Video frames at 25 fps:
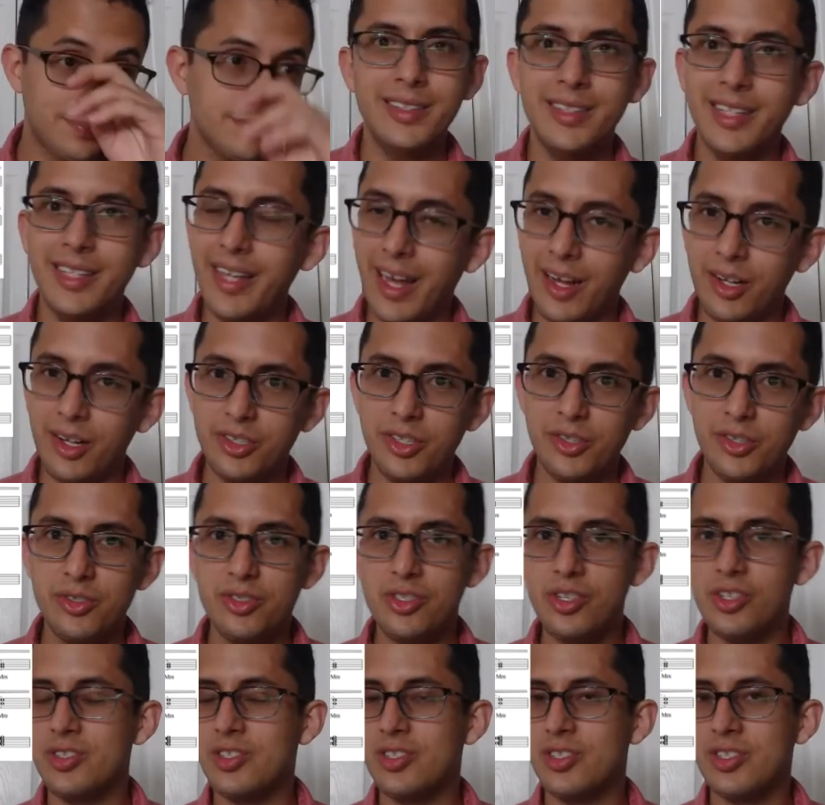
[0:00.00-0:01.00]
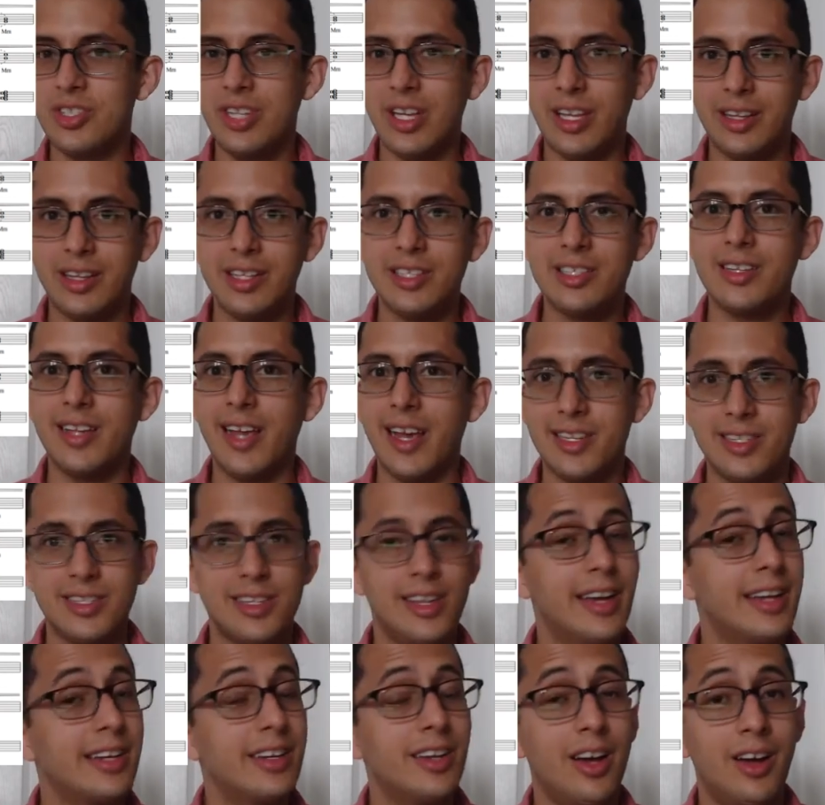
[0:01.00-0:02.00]
The altos just sing this last
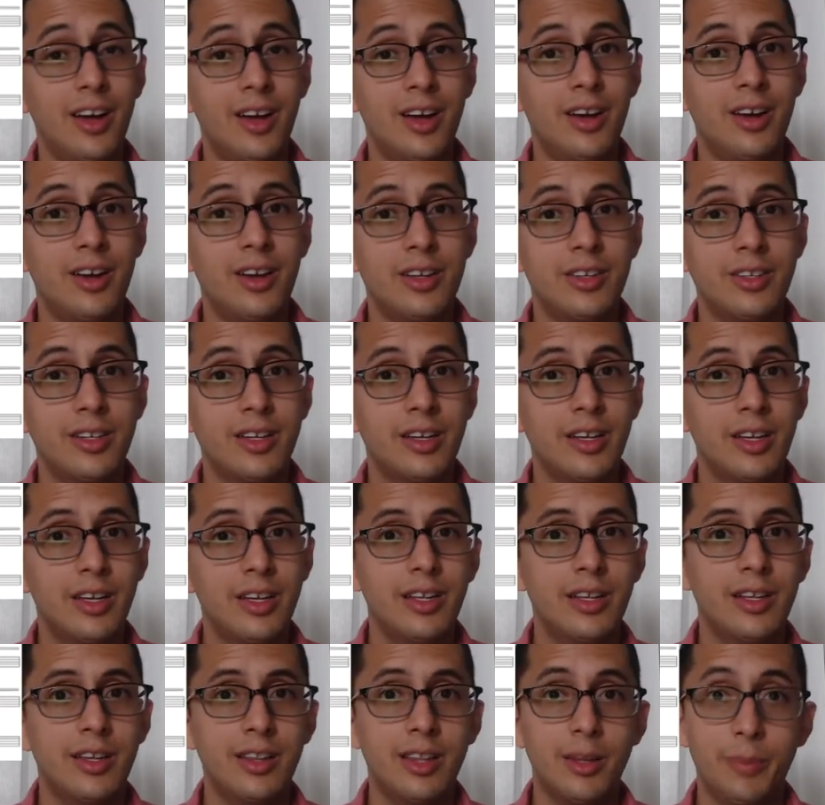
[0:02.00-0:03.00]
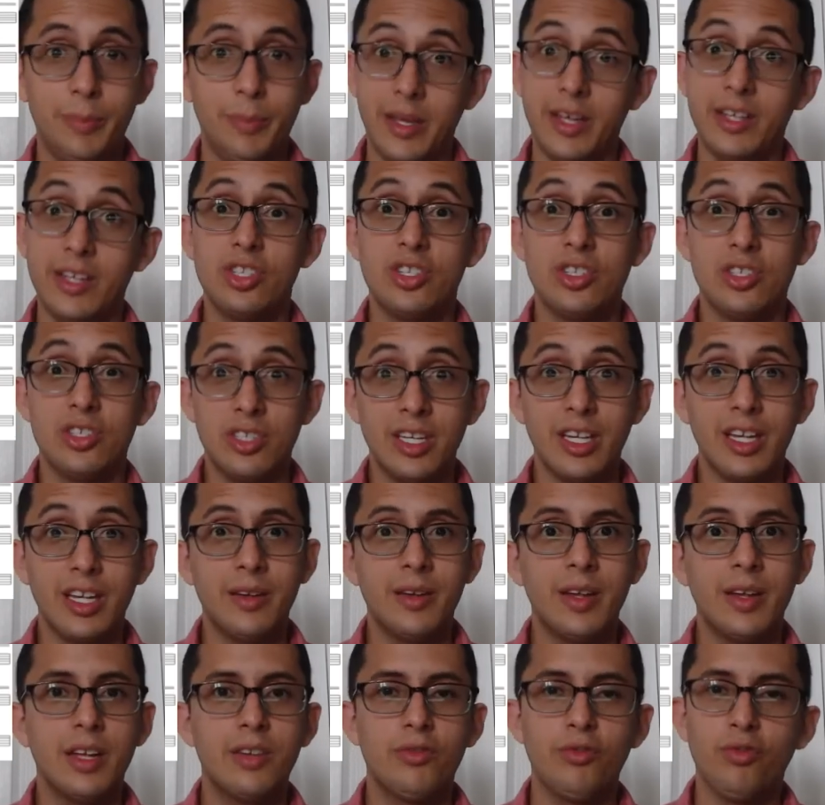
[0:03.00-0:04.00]
line on the pitch D,
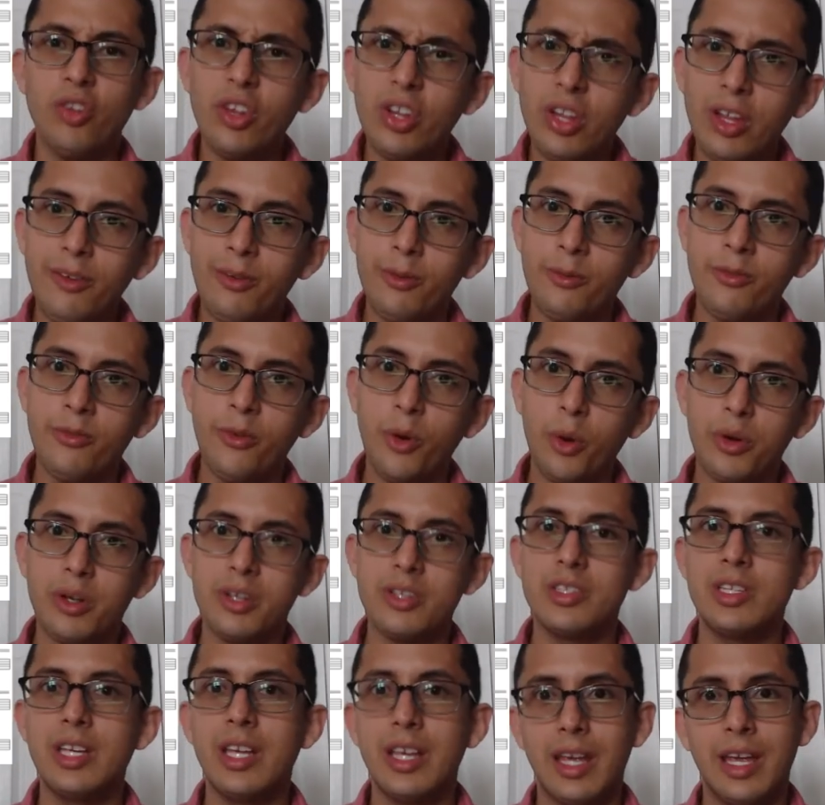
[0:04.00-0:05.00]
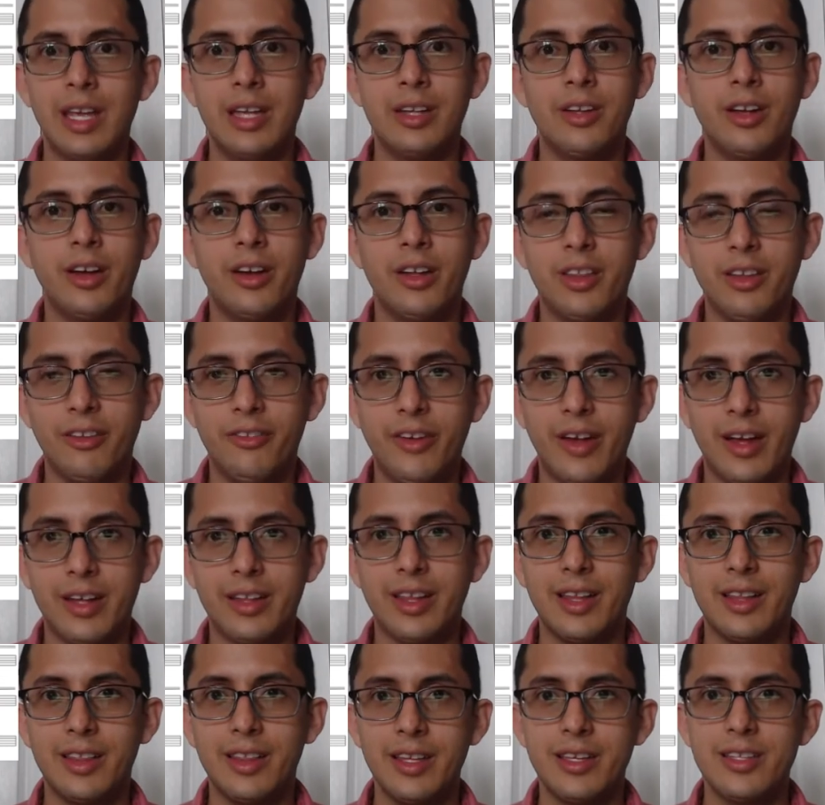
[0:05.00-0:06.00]
really focusing in on the fact
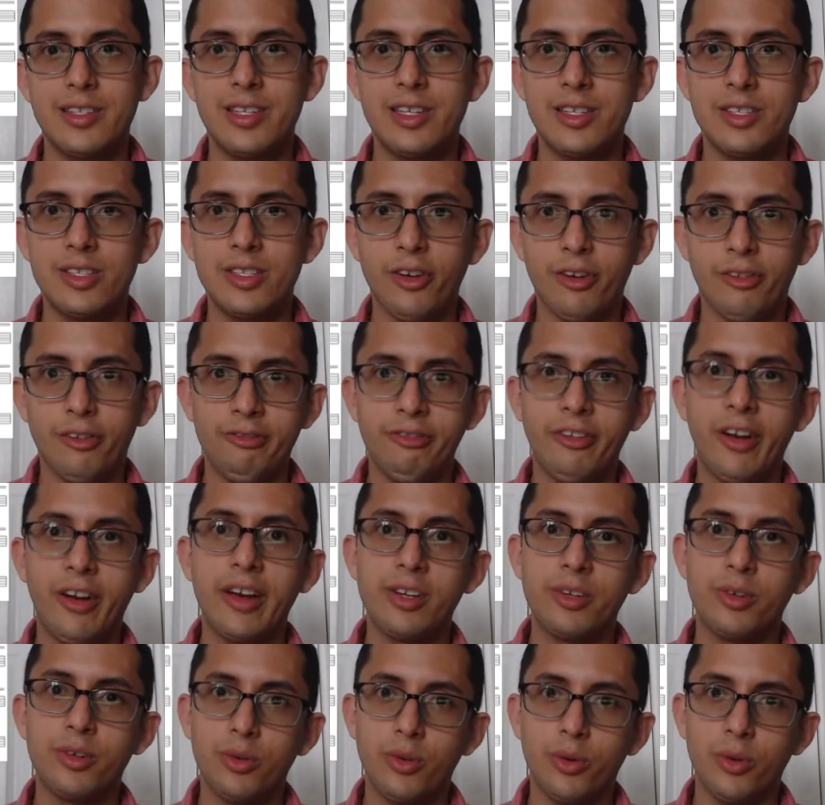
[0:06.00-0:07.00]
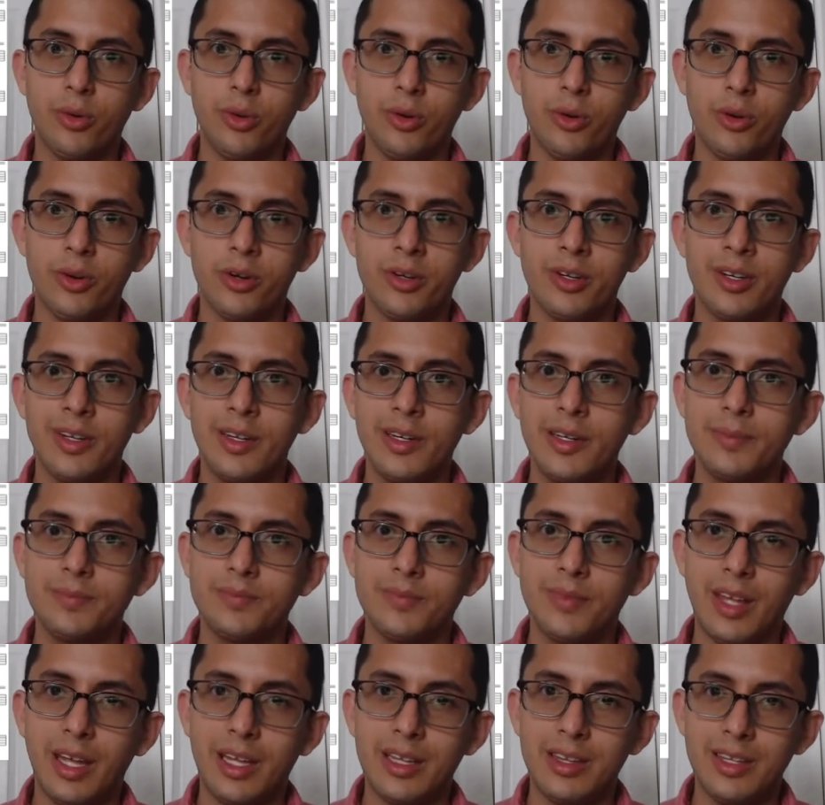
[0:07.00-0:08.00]
that this is our final chord,
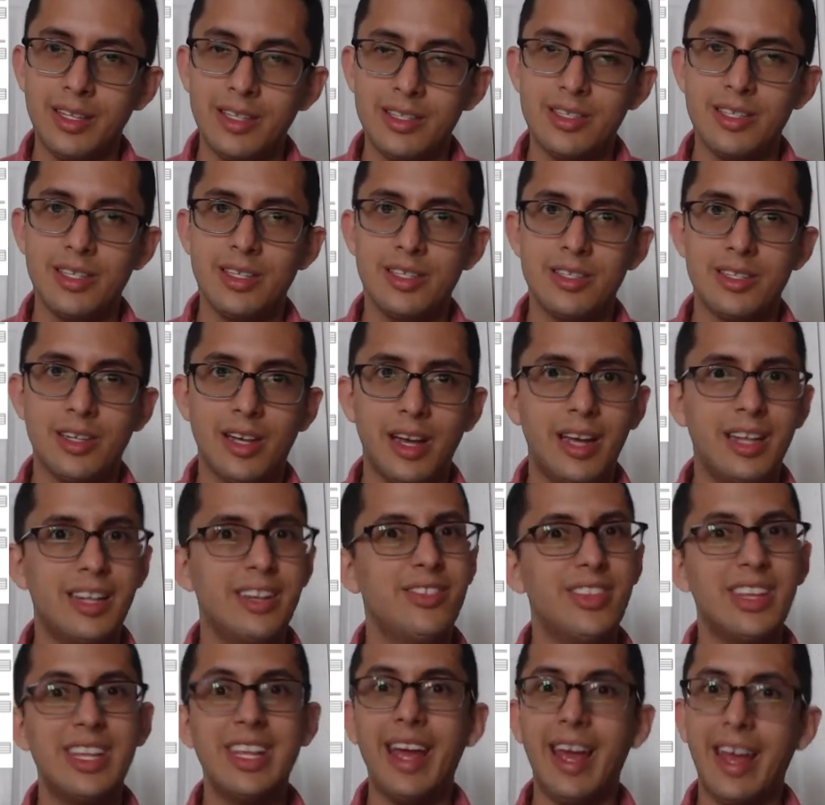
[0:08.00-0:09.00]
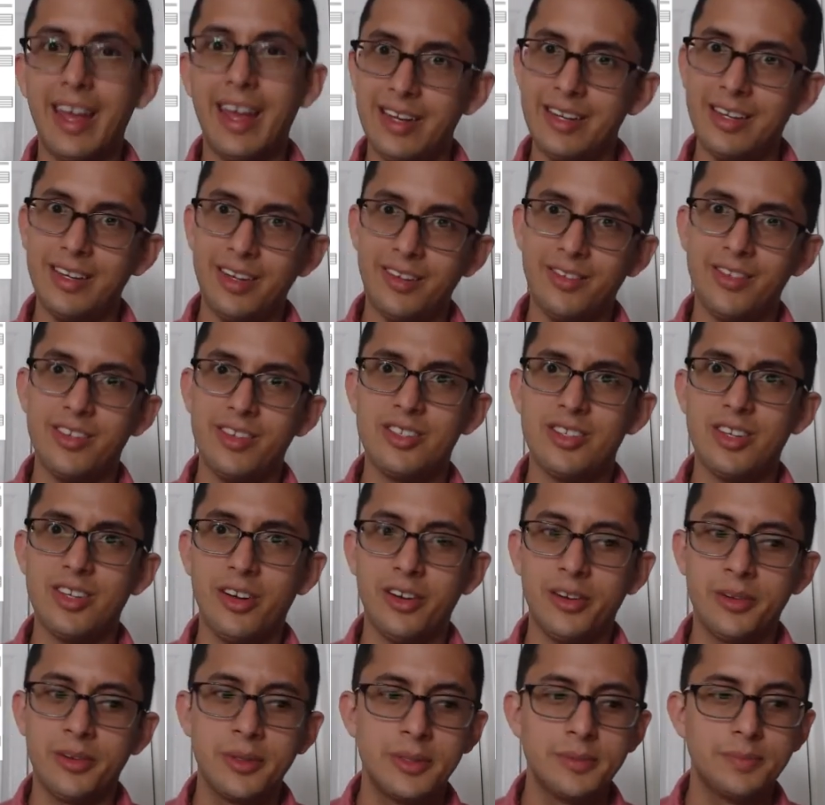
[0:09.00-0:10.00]
that this is kind of the end of the
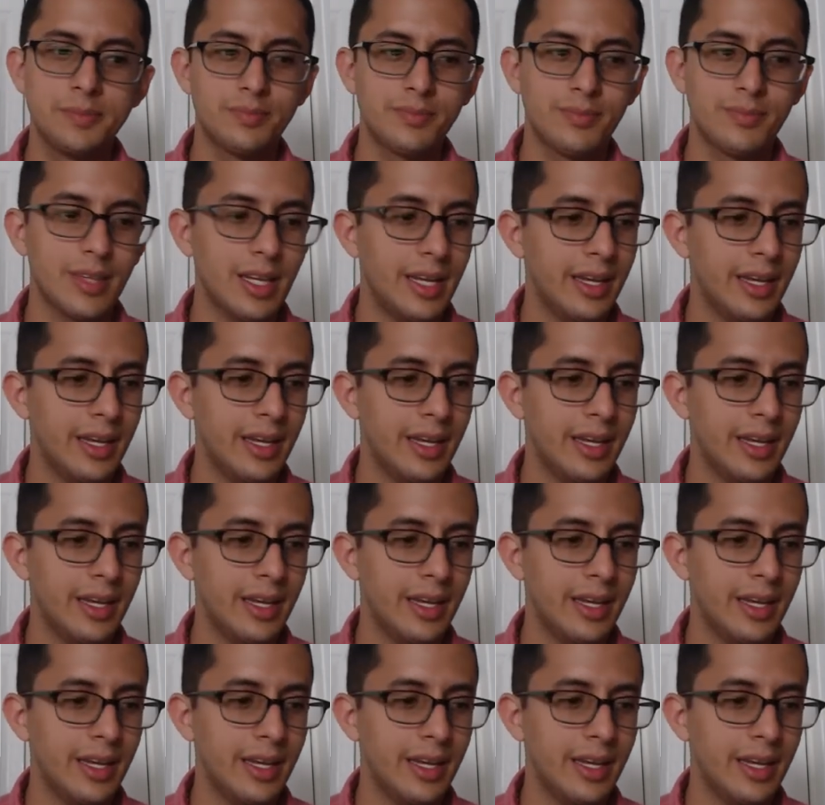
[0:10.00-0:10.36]
song.